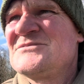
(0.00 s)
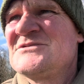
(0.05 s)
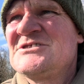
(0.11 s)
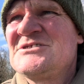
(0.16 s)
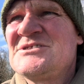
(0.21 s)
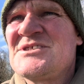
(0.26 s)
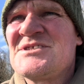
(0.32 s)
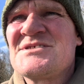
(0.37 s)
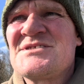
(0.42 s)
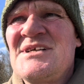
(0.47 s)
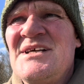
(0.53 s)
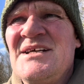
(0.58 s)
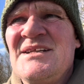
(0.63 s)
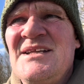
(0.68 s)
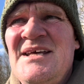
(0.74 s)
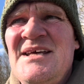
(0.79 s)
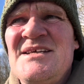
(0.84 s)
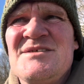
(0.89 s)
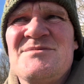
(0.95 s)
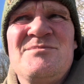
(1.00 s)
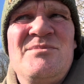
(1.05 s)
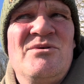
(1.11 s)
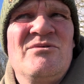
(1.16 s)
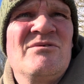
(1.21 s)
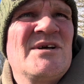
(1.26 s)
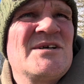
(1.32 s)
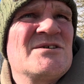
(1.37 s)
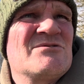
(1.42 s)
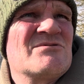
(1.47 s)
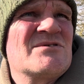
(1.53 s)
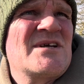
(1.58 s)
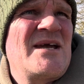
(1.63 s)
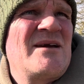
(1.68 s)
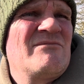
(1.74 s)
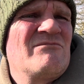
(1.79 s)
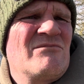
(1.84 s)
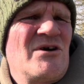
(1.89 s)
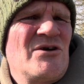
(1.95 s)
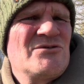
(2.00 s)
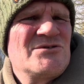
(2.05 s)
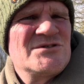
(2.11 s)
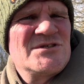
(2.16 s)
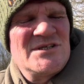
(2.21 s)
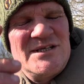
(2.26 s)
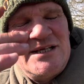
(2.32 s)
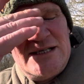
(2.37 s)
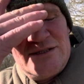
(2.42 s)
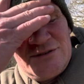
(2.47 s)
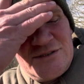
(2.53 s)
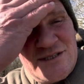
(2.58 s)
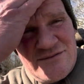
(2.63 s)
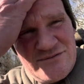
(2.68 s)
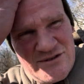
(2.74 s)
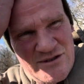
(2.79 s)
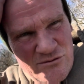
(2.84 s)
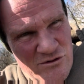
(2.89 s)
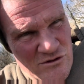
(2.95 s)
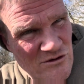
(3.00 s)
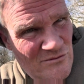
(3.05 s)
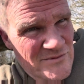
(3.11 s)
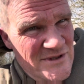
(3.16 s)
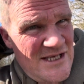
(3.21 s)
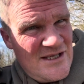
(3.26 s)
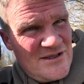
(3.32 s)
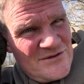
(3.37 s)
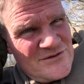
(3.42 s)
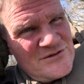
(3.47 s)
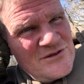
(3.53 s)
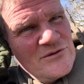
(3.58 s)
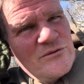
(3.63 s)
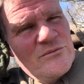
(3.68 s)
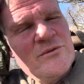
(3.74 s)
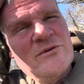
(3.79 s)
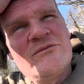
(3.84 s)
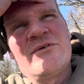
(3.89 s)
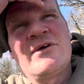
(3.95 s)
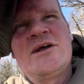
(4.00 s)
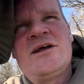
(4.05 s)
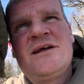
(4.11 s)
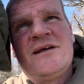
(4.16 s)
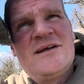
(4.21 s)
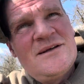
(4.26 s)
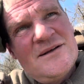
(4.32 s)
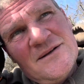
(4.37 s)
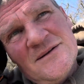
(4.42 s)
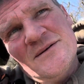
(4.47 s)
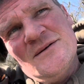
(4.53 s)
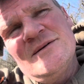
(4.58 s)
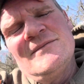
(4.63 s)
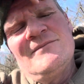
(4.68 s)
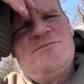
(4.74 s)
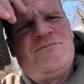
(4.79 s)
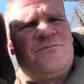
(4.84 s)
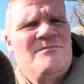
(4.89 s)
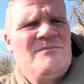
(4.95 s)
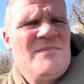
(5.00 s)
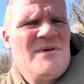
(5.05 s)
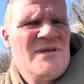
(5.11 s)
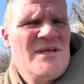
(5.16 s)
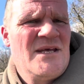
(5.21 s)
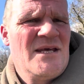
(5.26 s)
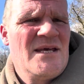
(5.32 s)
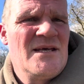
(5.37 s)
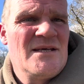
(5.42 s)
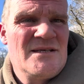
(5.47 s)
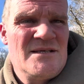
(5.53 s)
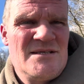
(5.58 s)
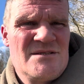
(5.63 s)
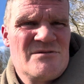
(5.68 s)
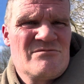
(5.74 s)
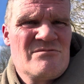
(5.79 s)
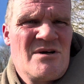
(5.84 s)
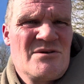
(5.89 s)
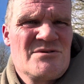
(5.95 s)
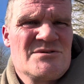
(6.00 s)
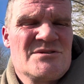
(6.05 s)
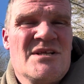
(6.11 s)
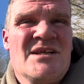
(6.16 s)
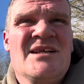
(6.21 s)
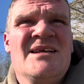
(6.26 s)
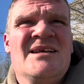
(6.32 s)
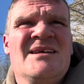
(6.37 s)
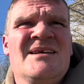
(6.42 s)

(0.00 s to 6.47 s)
Like I say, that is book ready for getting roasting now. I don't even know why I got my hat on still, to be fair. But yeah, it is roasting.